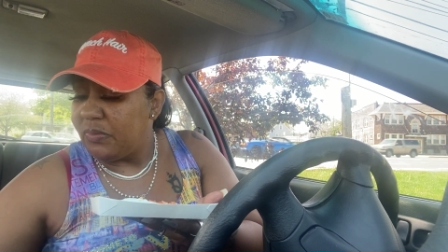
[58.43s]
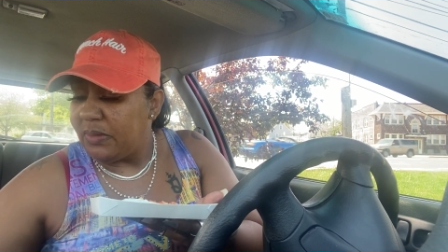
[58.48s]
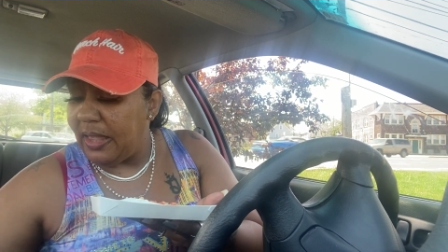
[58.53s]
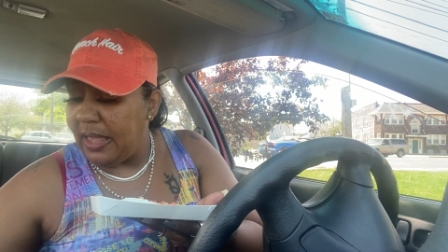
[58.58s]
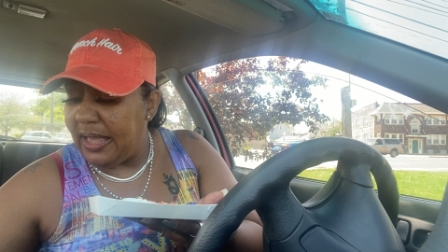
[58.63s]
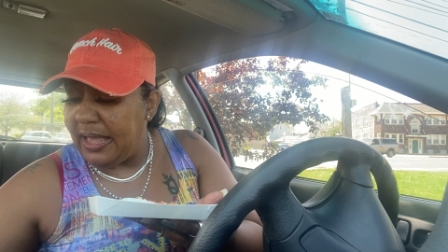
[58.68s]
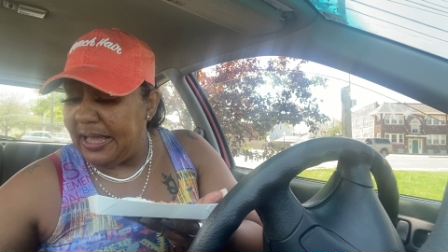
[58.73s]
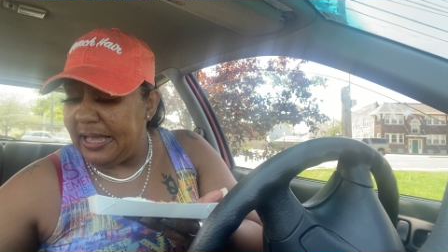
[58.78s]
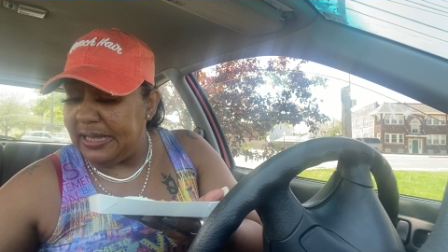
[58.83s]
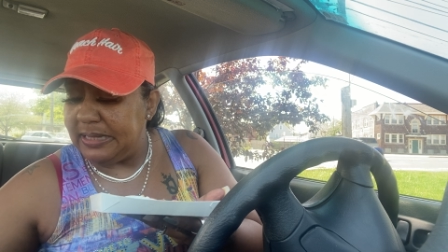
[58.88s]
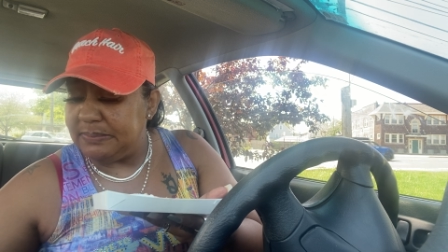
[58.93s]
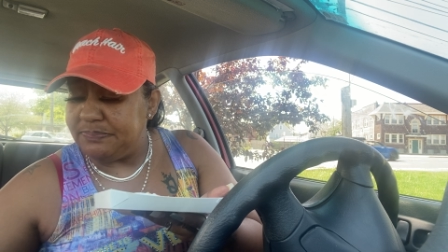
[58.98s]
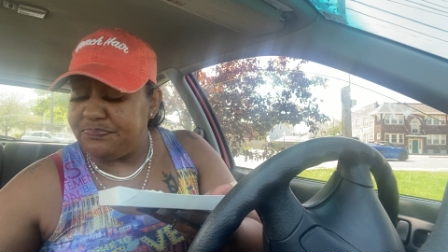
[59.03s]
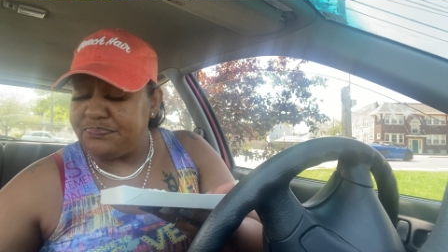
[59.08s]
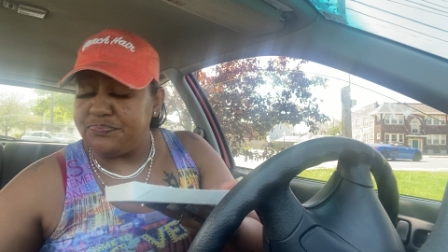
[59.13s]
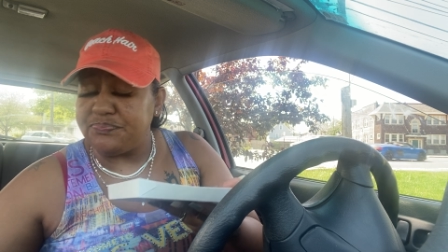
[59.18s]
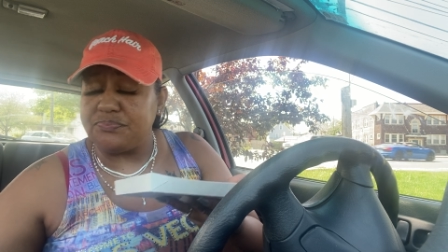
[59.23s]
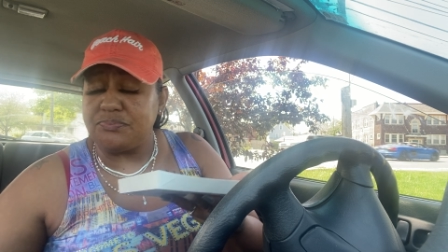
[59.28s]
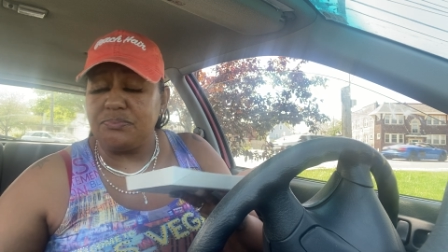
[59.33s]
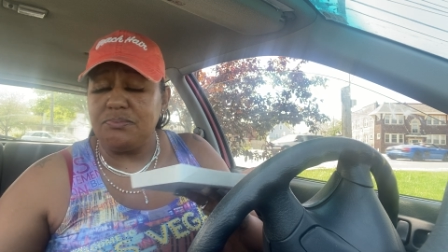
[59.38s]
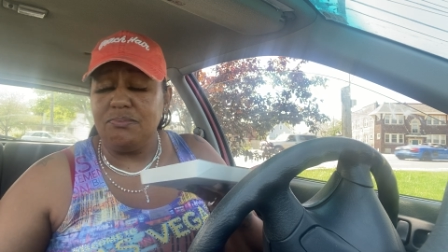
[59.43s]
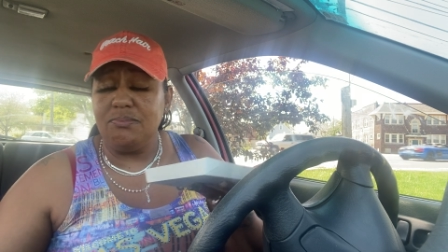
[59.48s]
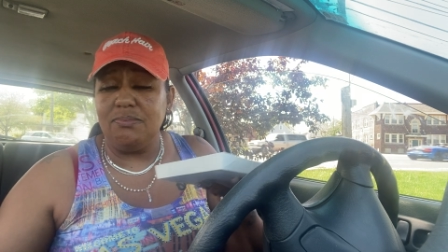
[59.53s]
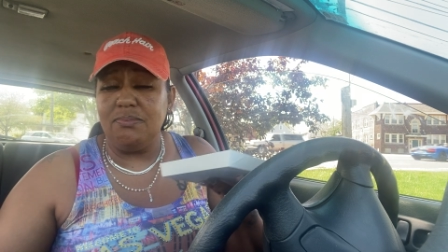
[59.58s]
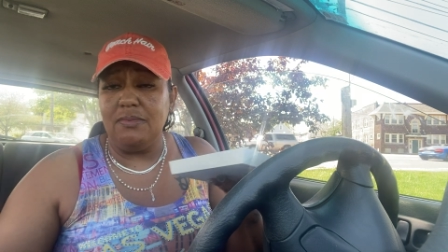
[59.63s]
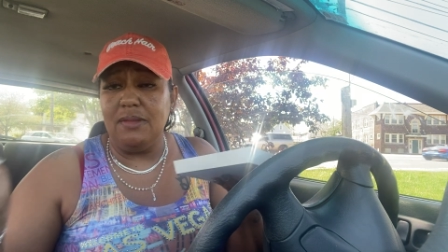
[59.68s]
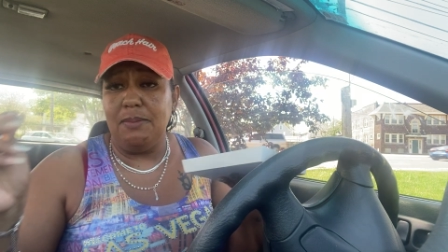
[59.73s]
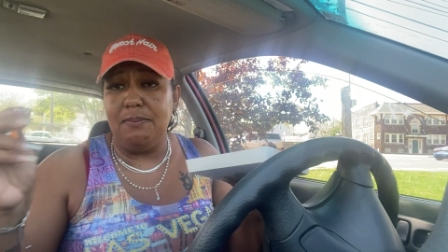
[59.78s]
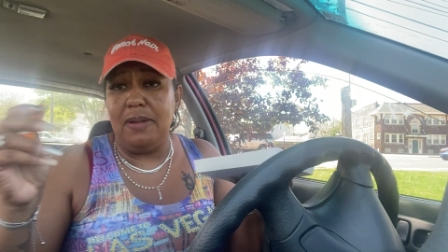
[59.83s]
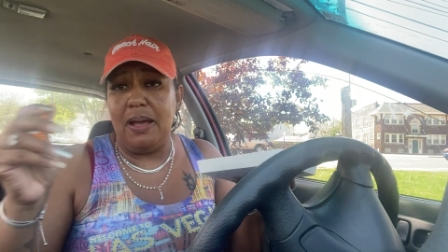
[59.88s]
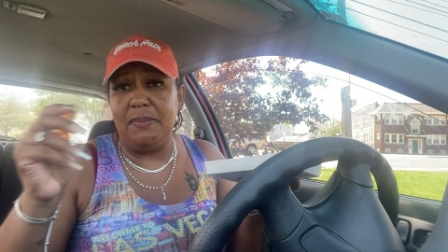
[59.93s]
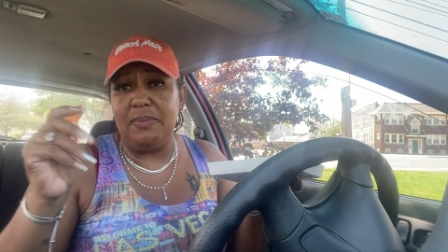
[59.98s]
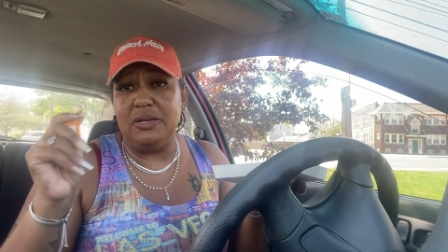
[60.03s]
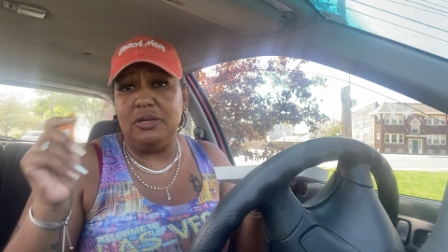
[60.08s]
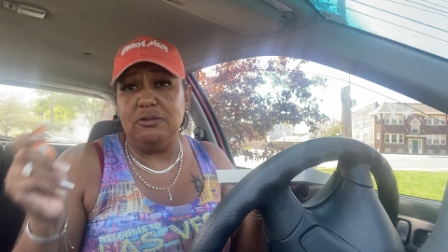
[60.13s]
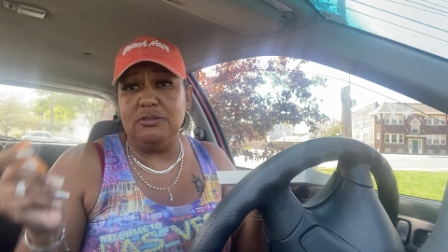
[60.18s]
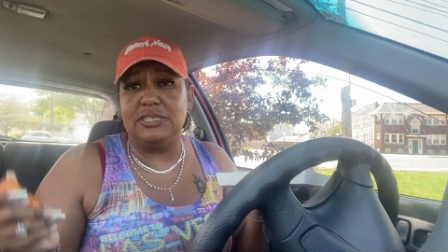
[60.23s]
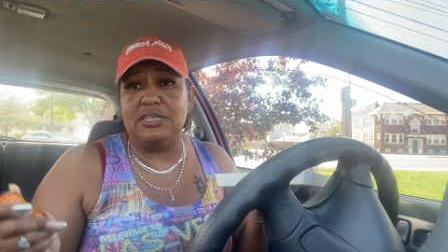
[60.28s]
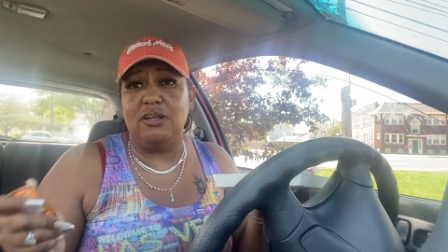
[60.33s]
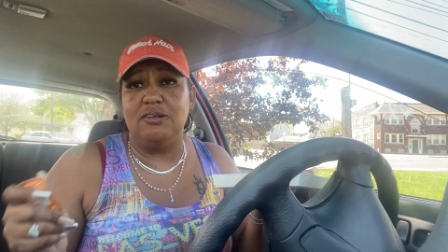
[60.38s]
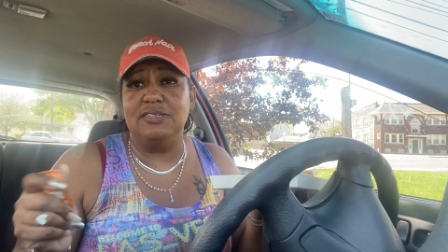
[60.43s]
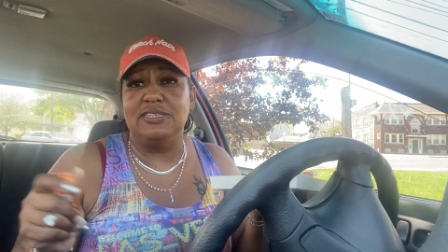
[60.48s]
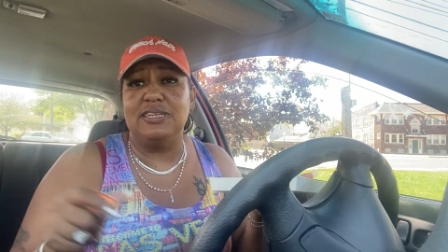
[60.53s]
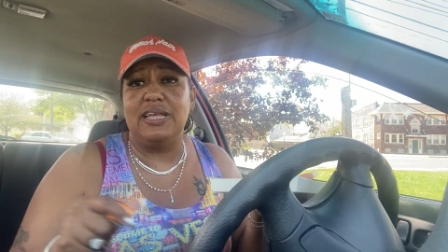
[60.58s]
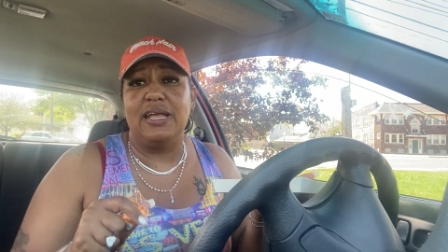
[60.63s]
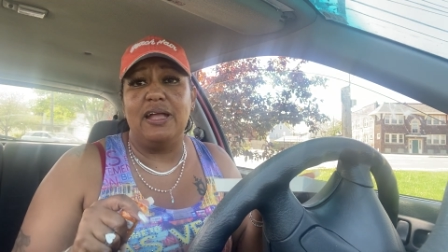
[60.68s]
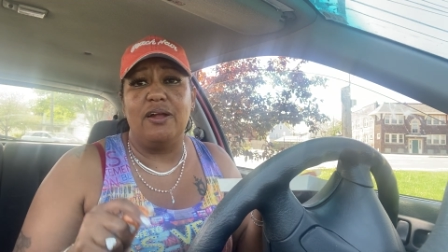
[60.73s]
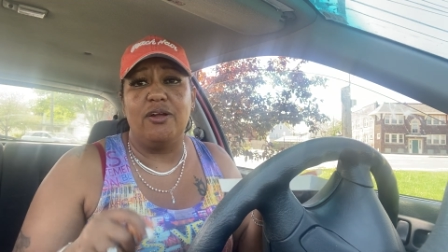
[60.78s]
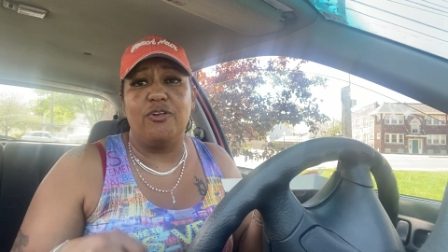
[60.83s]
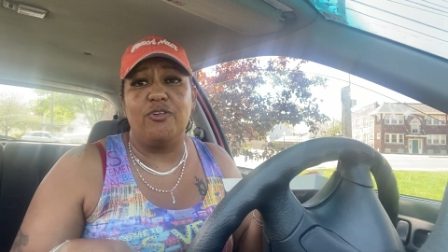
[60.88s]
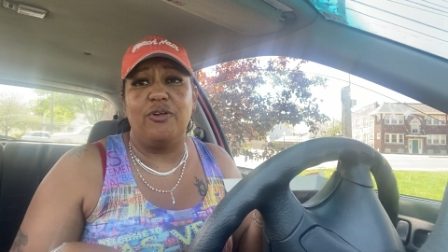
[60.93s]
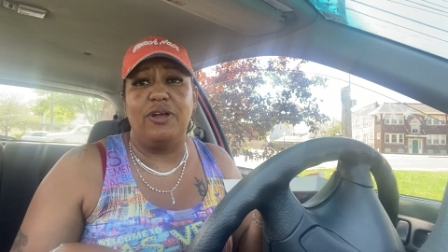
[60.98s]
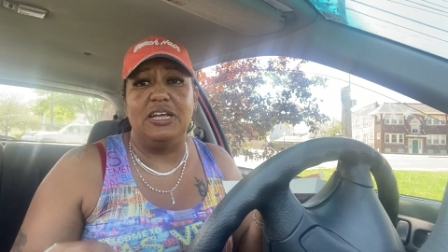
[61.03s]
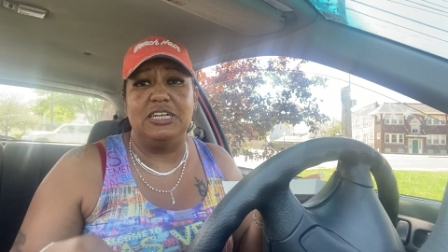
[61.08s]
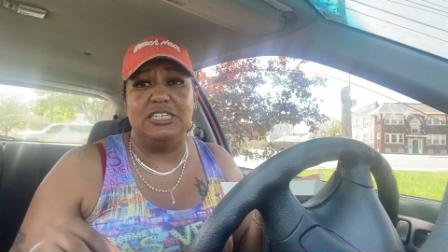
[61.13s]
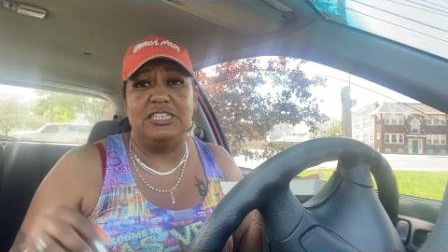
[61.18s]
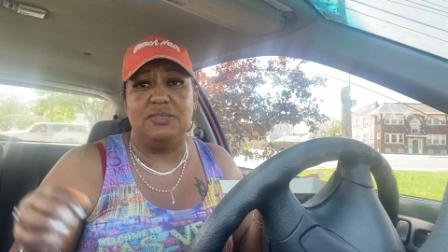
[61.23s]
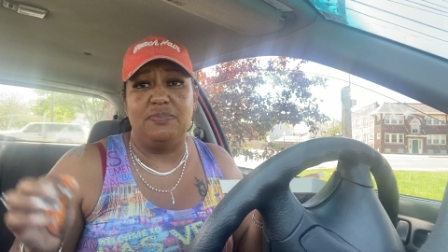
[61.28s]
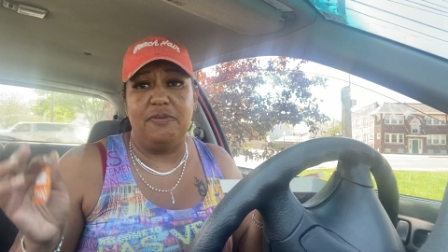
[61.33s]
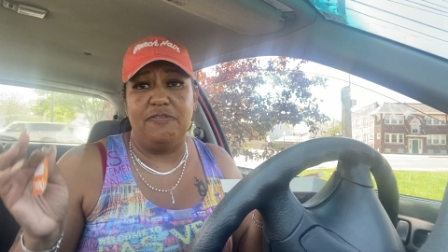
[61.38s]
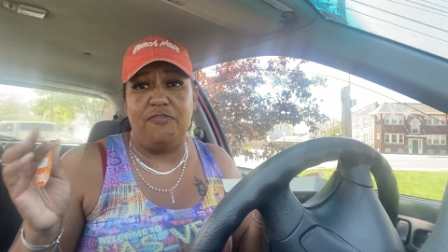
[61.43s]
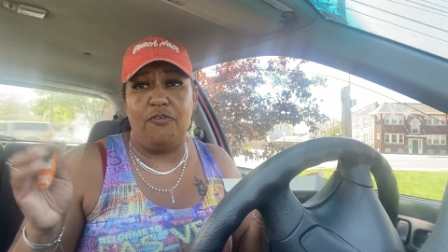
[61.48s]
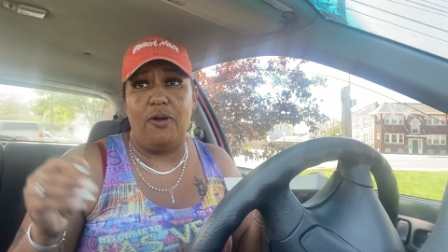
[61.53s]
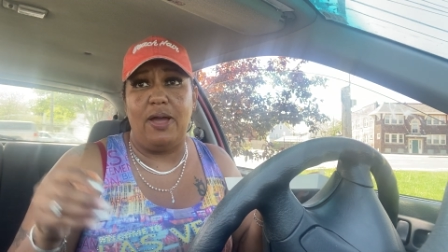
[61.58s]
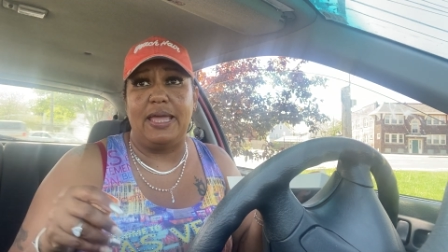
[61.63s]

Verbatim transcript: Um, Mama Dukes gonna say her grace before